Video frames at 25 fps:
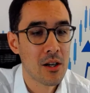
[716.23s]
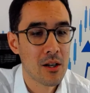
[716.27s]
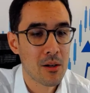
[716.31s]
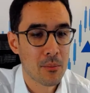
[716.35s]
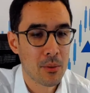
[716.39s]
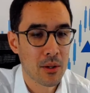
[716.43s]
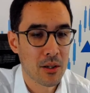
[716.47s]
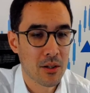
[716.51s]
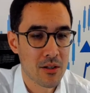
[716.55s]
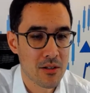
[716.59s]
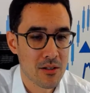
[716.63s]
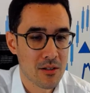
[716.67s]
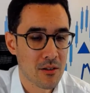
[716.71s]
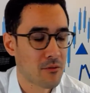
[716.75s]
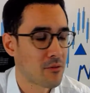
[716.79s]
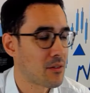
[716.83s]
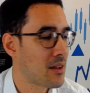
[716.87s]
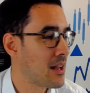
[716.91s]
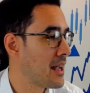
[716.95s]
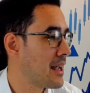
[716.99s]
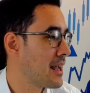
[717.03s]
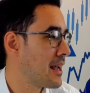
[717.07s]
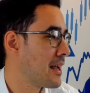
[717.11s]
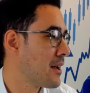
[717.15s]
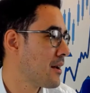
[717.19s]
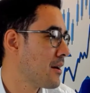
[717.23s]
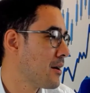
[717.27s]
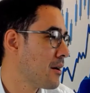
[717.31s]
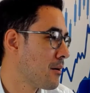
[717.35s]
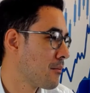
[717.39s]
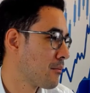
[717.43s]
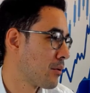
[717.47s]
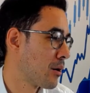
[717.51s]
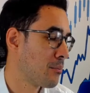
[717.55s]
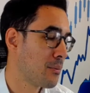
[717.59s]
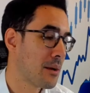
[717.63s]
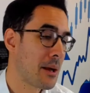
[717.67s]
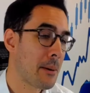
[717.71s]
because of the
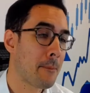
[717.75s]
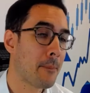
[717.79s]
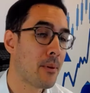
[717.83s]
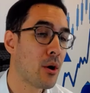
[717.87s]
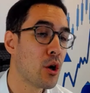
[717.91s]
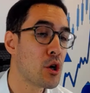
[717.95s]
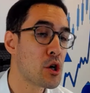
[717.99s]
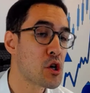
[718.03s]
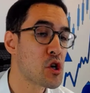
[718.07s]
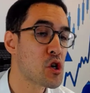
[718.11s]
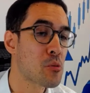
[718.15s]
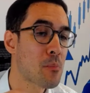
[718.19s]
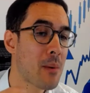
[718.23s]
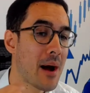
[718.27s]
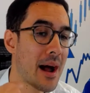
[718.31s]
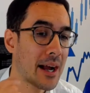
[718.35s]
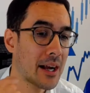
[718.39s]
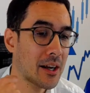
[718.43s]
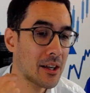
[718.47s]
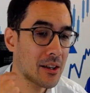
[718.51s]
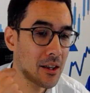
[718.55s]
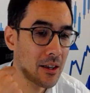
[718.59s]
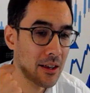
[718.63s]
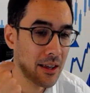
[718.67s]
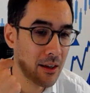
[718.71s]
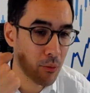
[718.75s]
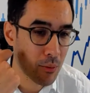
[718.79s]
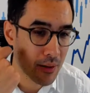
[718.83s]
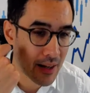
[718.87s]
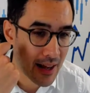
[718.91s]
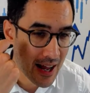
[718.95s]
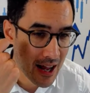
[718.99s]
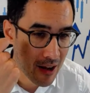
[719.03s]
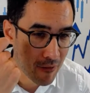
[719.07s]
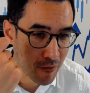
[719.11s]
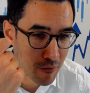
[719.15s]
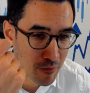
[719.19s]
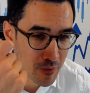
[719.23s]
probably pushback that it would
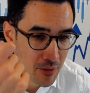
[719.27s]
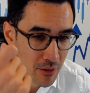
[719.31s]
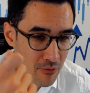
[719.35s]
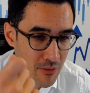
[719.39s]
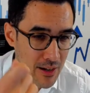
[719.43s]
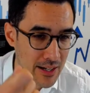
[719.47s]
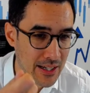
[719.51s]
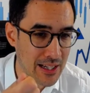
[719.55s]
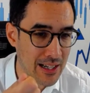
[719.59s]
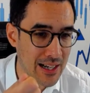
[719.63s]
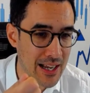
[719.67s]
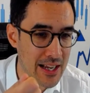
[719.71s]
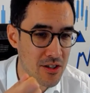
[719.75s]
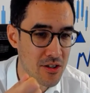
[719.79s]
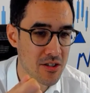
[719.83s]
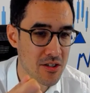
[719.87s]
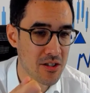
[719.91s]
have from the regulators